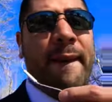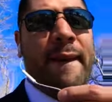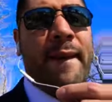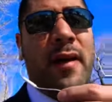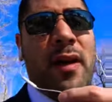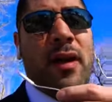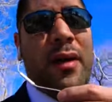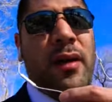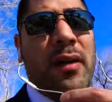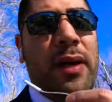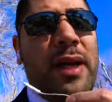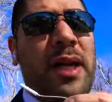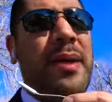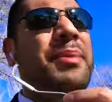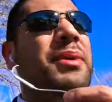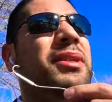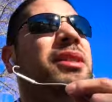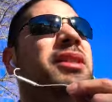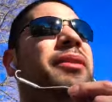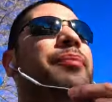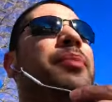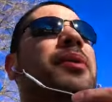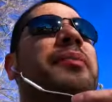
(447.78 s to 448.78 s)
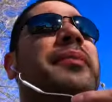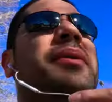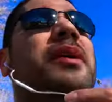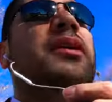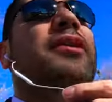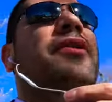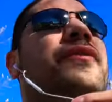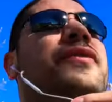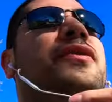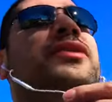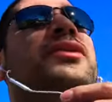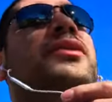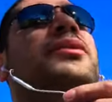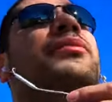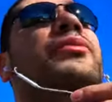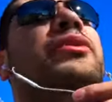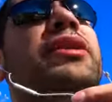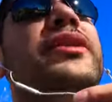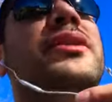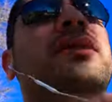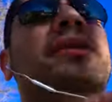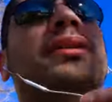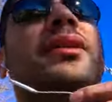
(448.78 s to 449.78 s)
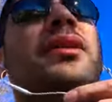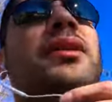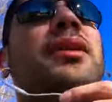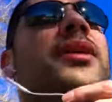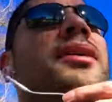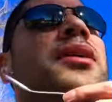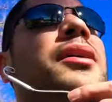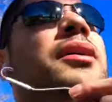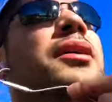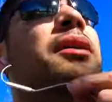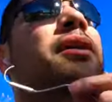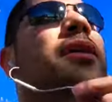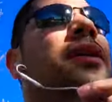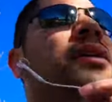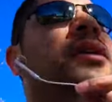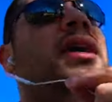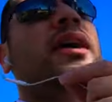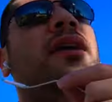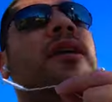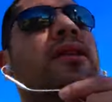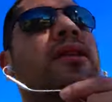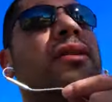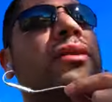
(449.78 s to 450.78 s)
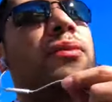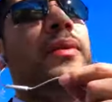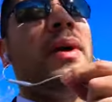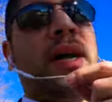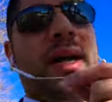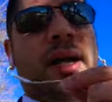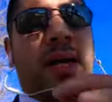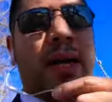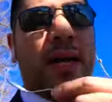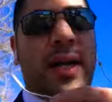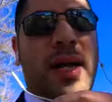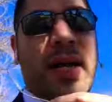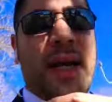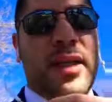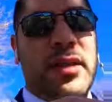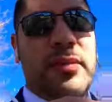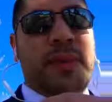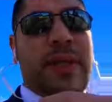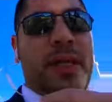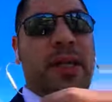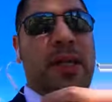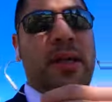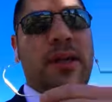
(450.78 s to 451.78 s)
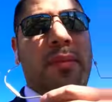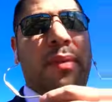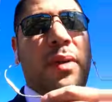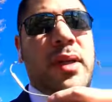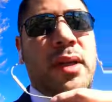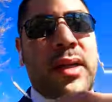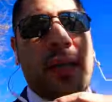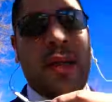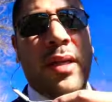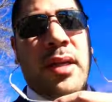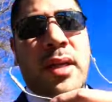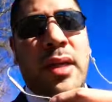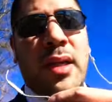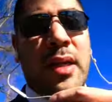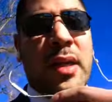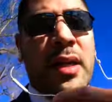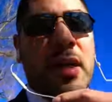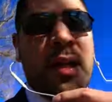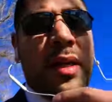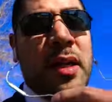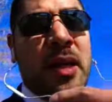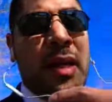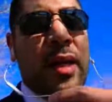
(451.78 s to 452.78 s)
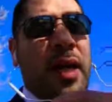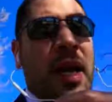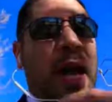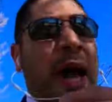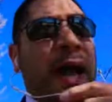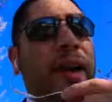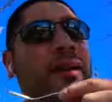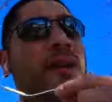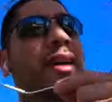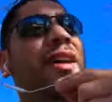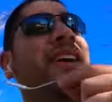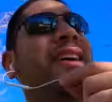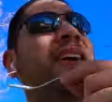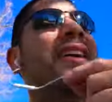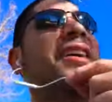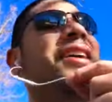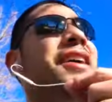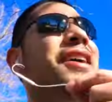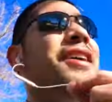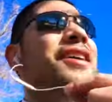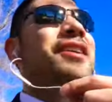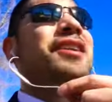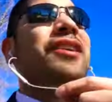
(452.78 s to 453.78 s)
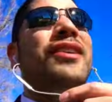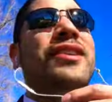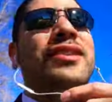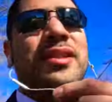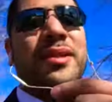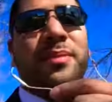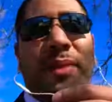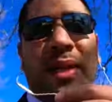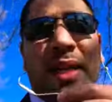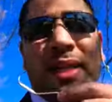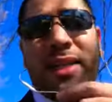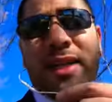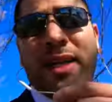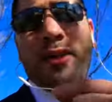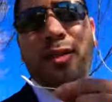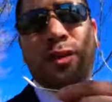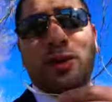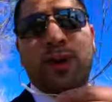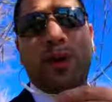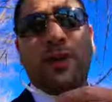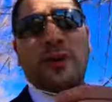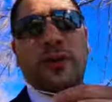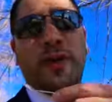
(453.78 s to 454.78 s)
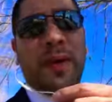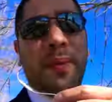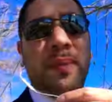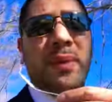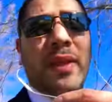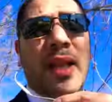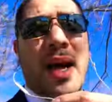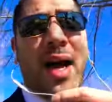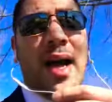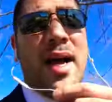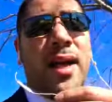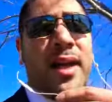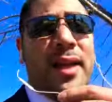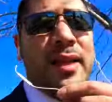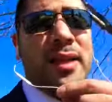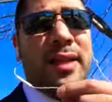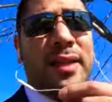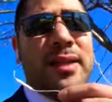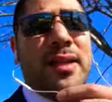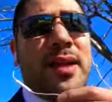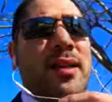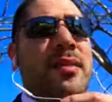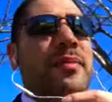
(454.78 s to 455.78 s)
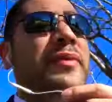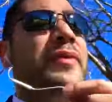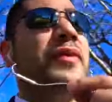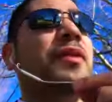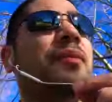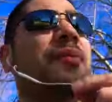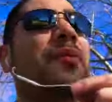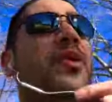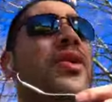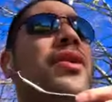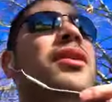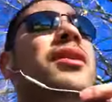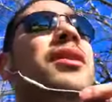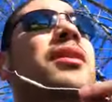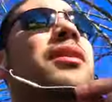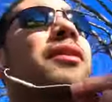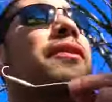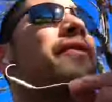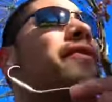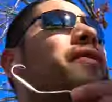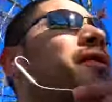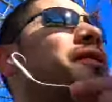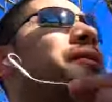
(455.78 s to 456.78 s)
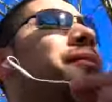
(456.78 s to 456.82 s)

You know, he must have put me here for some reason. I don't know why God has me here, but I don't, you know, some days I don't know if I'm Lot in the Sodom and Gomorrah